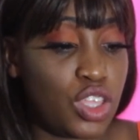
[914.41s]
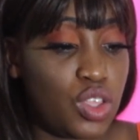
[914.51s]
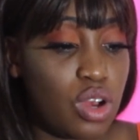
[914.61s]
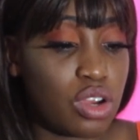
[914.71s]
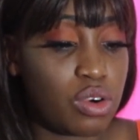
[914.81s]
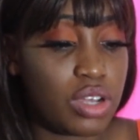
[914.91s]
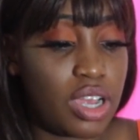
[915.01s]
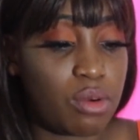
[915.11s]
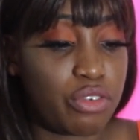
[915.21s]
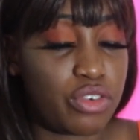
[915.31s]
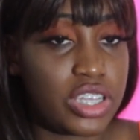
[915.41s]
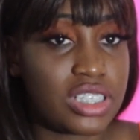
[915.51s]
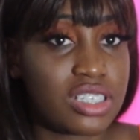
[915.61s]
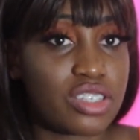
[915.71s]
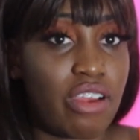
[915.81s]
You are going out with
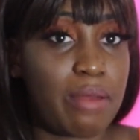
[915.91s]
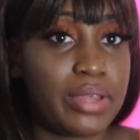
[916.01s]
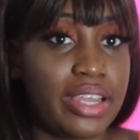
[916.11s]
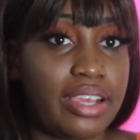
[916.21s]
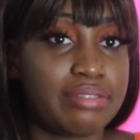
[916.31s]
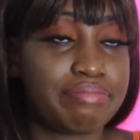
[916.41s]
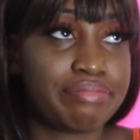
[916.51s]
friends. Describe your night.